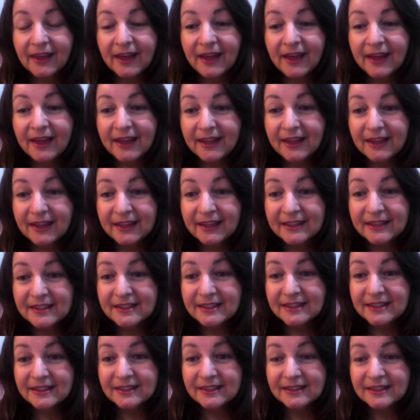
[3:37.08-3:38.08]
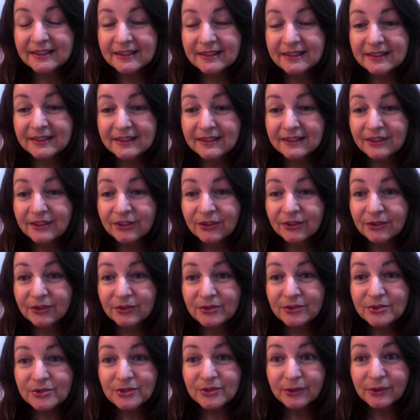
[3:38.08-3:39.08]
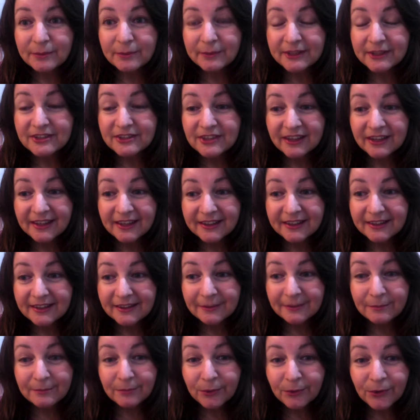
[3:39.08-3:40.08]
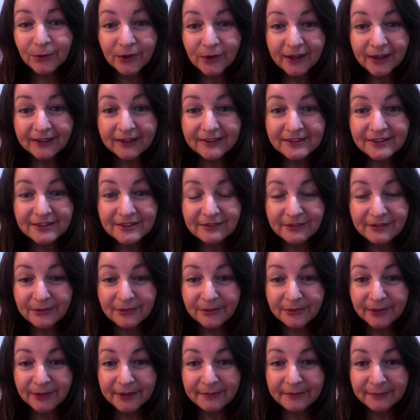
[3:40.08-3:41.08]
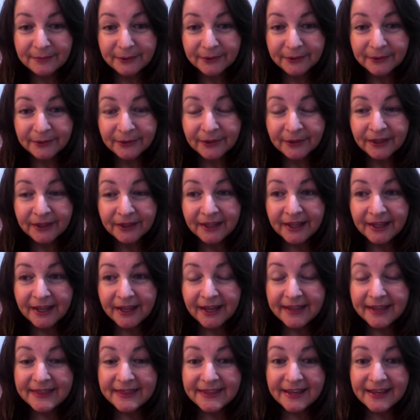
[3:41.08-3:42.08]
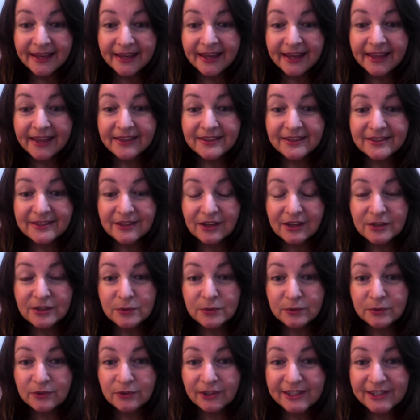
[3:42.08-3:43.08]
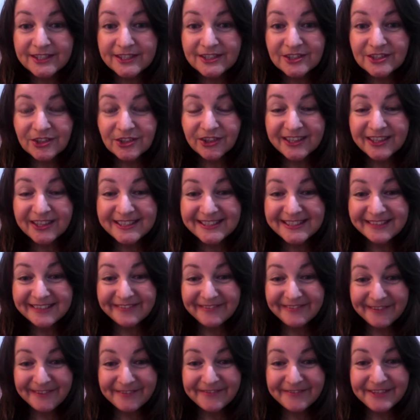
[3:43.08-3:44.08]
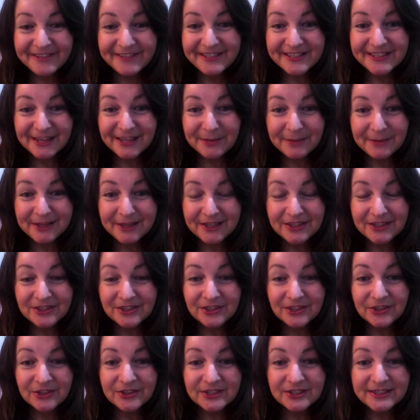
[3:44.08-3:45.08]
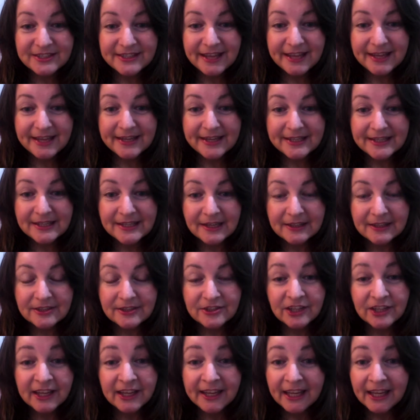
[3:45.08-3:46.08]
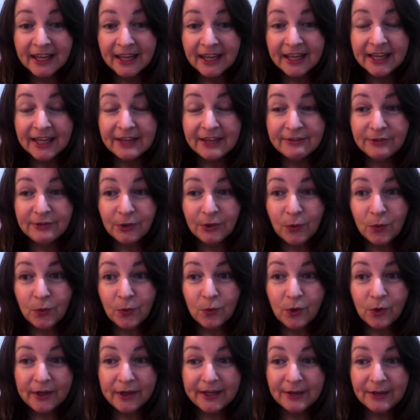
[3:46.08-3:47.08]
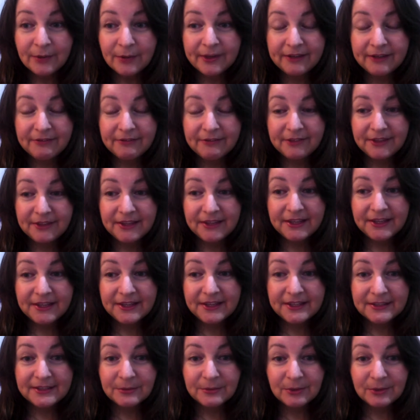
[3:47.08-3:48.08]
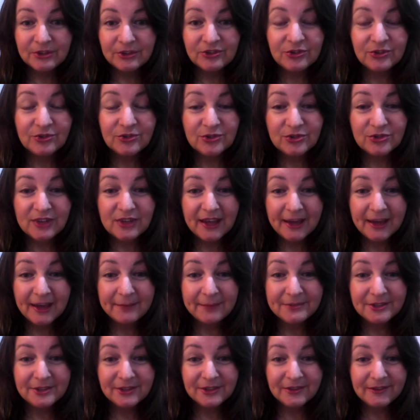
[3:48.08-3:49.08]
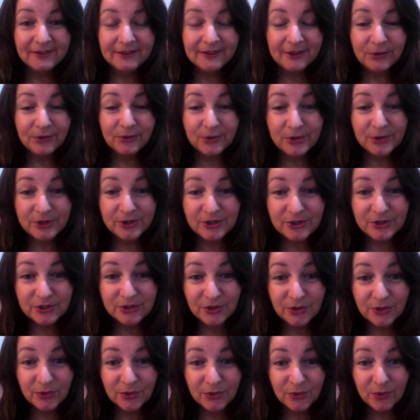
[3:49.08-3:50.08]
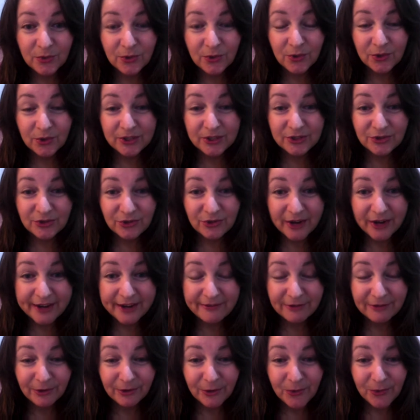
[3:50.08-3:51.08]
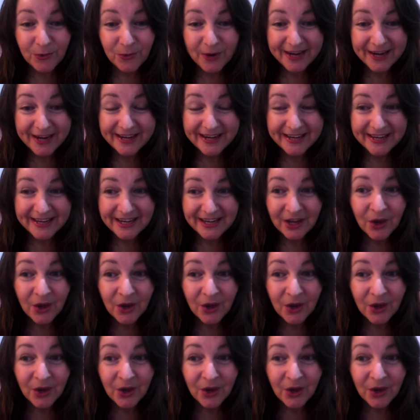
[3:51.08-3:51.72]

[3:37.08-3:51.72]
and so much more colours of the rainbow. And the other size we've got in stock is the 50 centimeters. So just get in touch if you're wanting one of these, which looks absolutely gorgeous on the wall. It's great for a wedding